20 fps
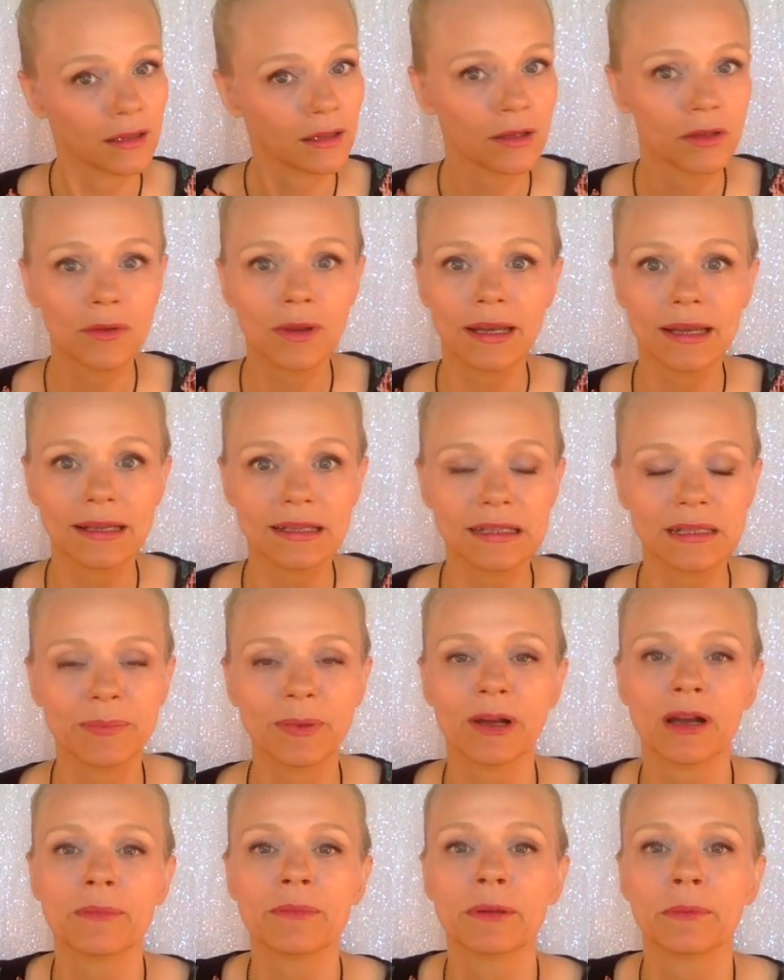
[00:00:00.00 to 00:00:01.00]
You can
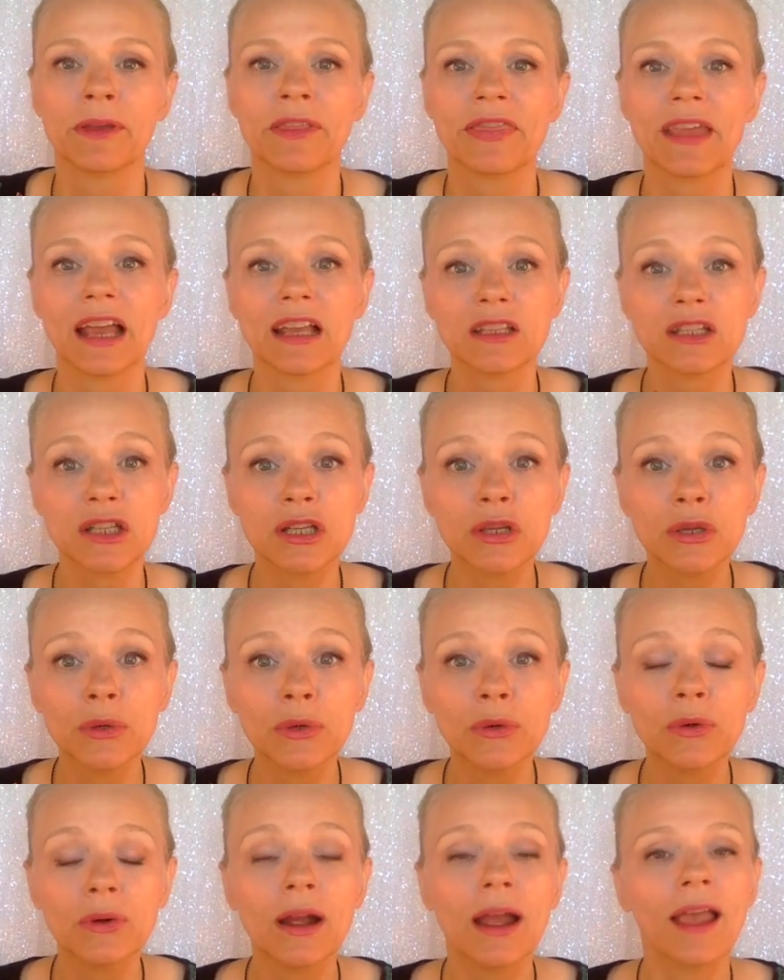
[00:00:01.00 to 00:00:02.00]
experiment with that
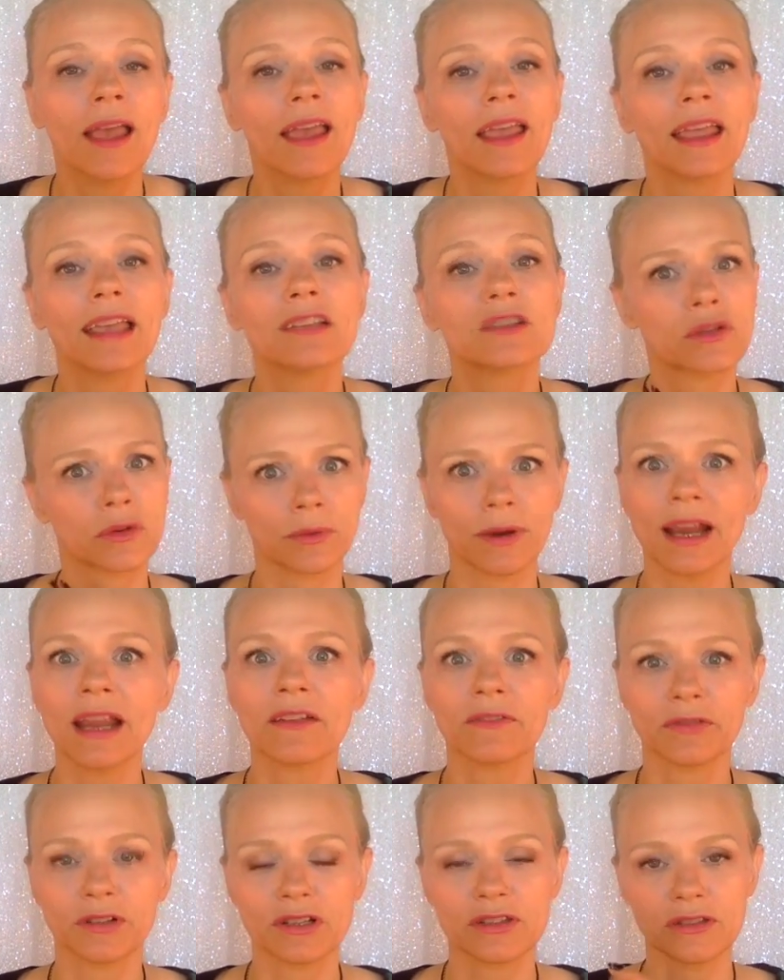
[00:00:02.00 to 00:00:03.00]
too. It's
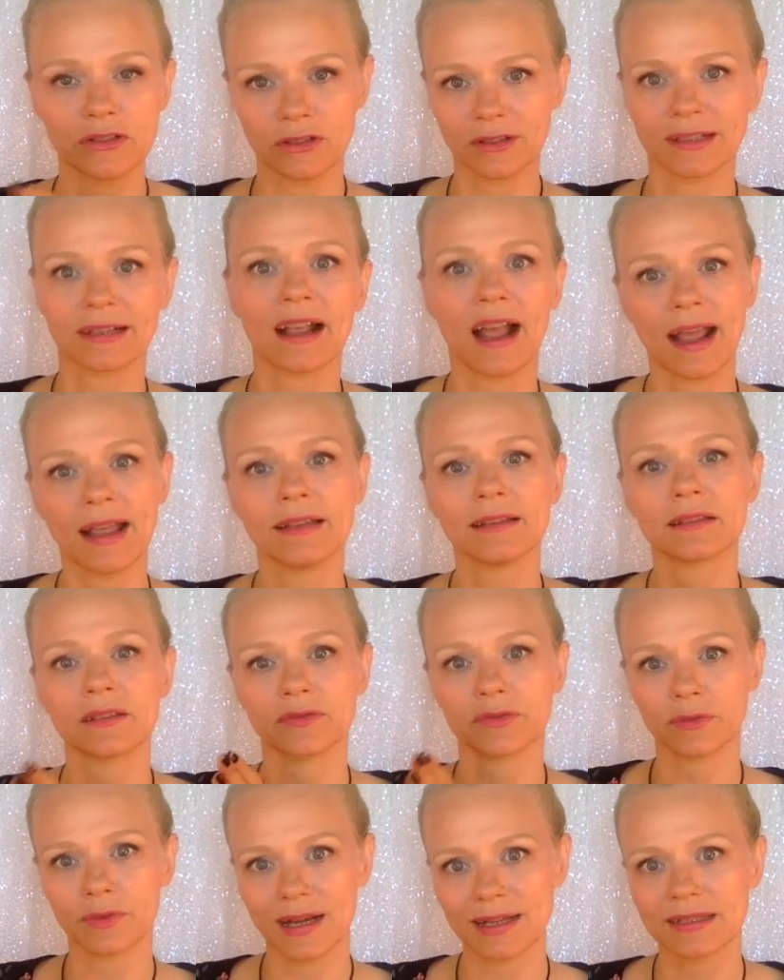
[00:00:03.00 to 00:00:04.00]
great for certain kinds
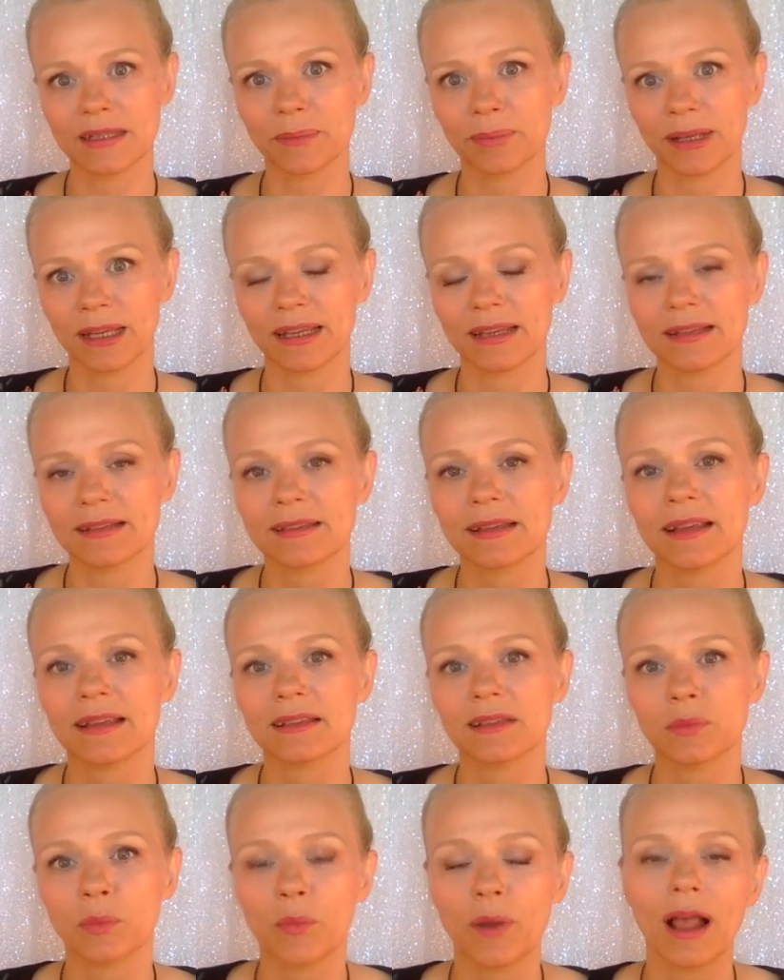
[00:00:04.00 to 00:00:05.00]
of recipes
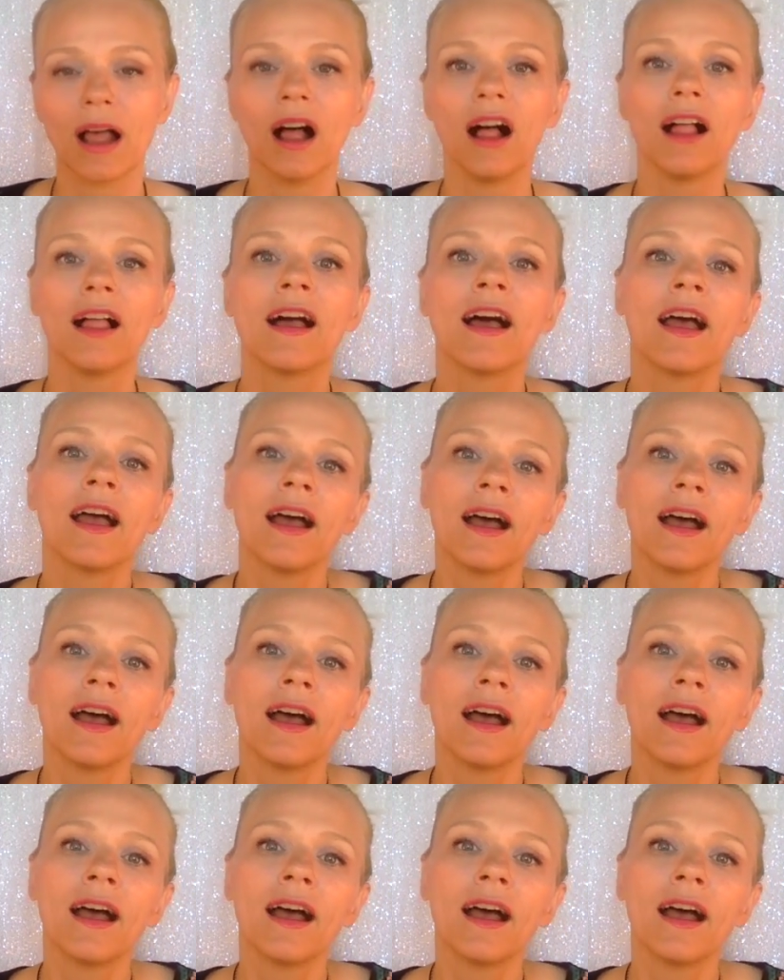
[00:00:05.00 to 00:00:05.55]
as well.